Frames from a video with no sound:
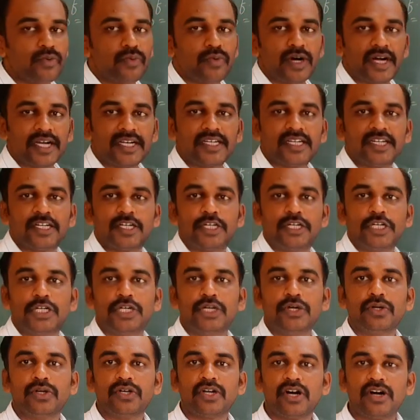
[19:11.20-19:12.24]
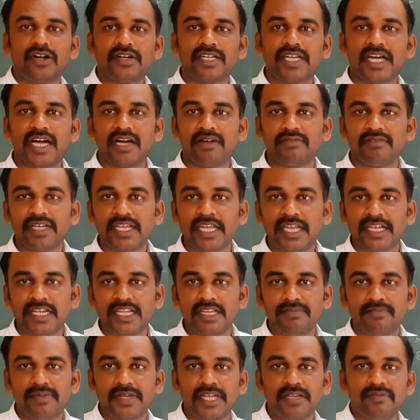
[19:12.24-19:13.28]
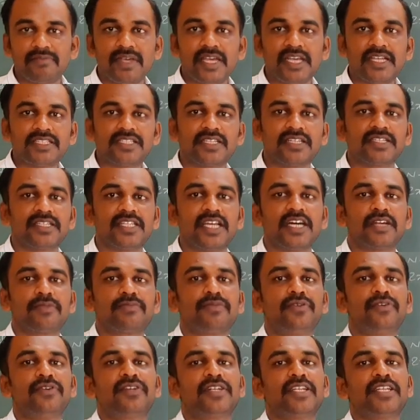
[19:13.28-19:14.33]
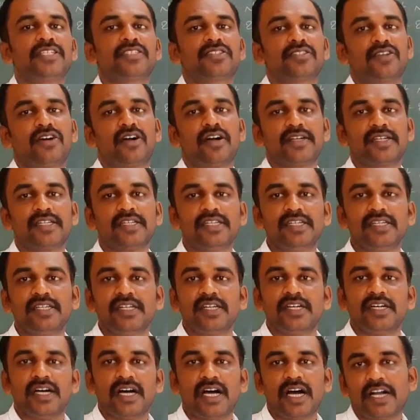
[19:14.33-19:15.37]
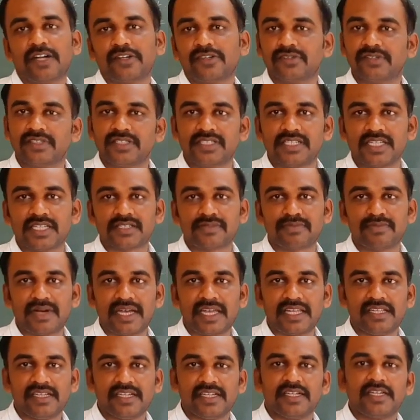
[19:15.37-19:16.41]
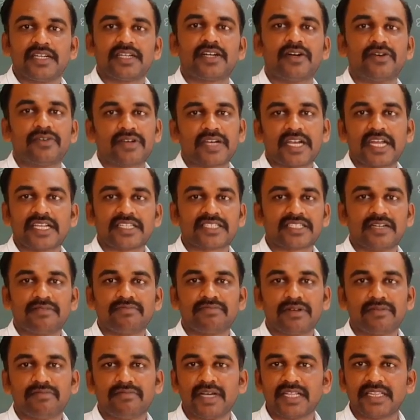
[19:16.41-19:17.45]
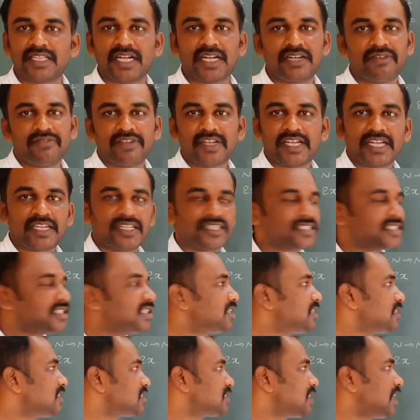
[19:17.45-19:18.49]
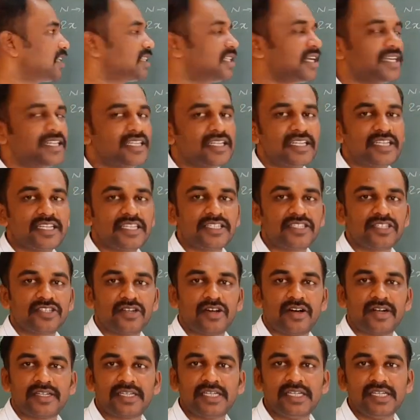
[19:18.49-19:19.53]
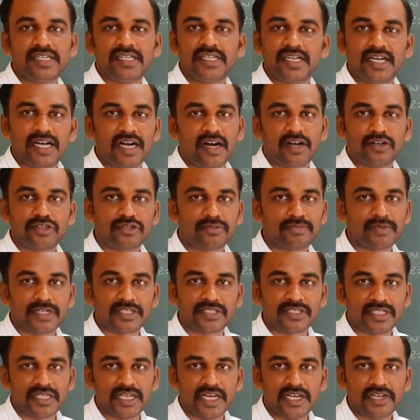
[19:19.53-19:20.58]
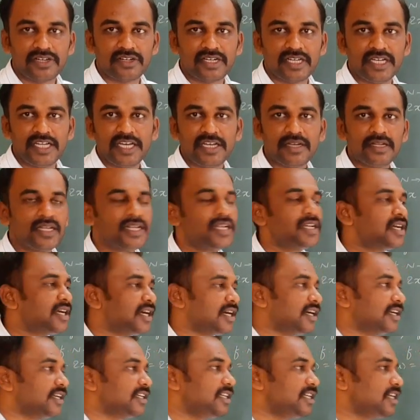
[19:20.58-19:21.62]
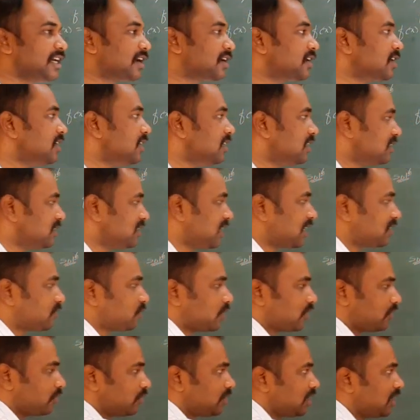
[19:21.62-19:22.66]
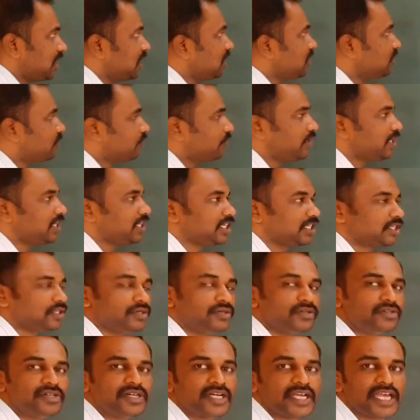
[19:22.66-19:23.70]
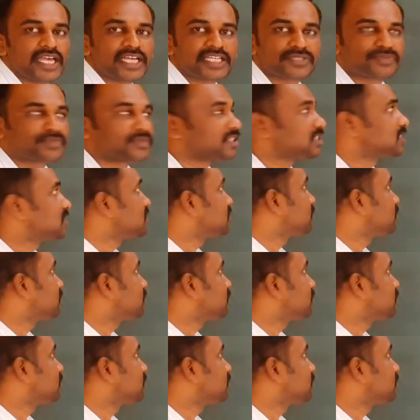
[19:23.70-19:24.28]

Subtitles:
1 do not have any image, therefore it is not a onto. Just by counter example method, we can easily decide that it is not a onto function. Are you clear? Here, that one only we need to express,